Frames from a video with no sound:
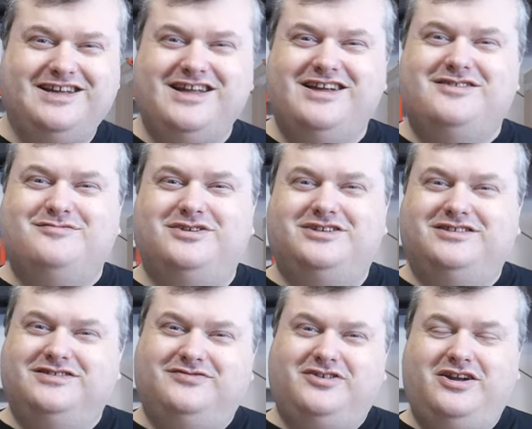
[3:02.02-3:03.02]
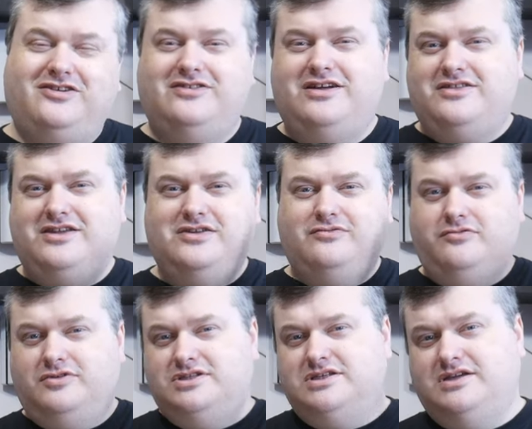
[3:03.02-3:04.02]
But for now, I thank you for
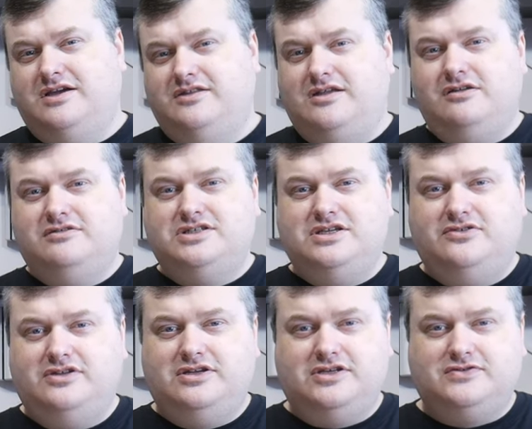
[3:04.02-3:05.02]
watching, and I will see you in the next one.